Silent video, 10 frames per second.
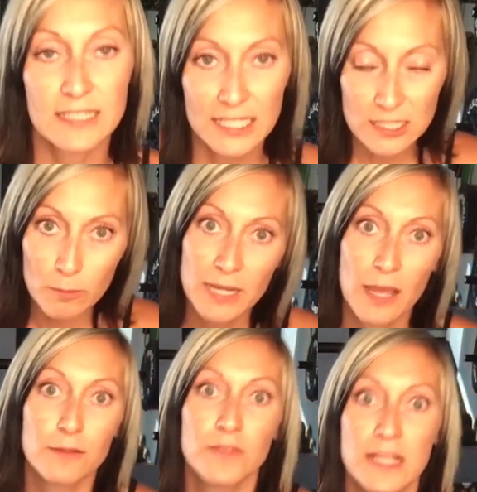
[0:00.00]
like so many
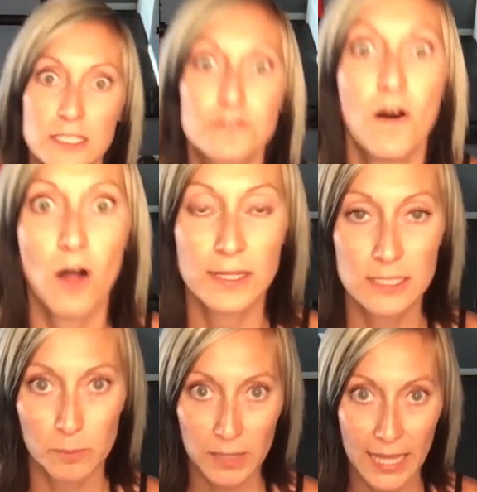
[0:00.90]
other things fall into
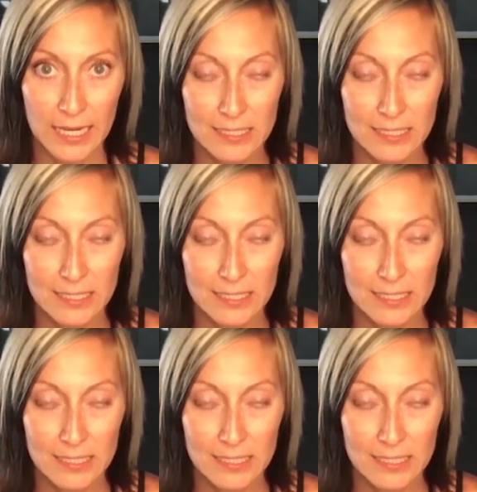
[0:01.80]
place.